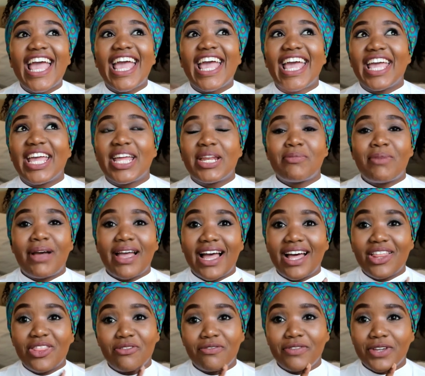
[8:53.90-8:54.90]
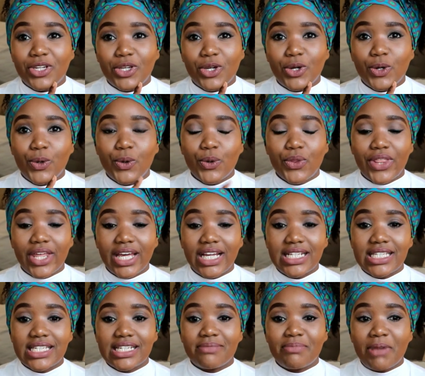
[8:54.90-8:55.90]
in my other video
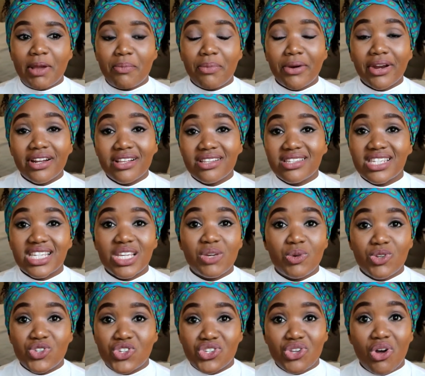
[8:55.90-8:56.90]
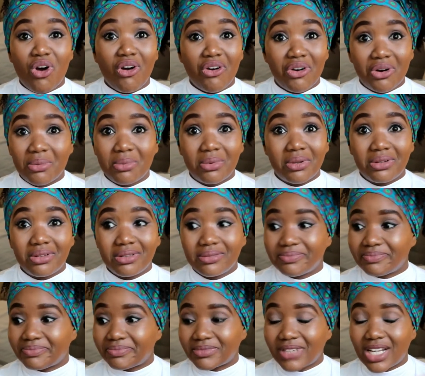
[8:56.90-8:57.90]
that my pregnancy was just horrible.
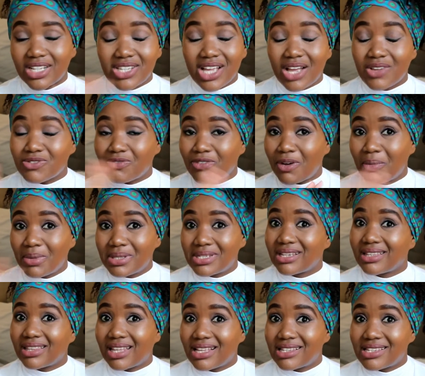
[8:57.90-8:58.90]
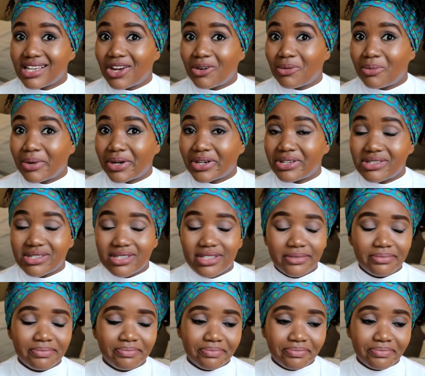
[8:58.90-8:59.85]
So I was vomiting the entire pregnancy.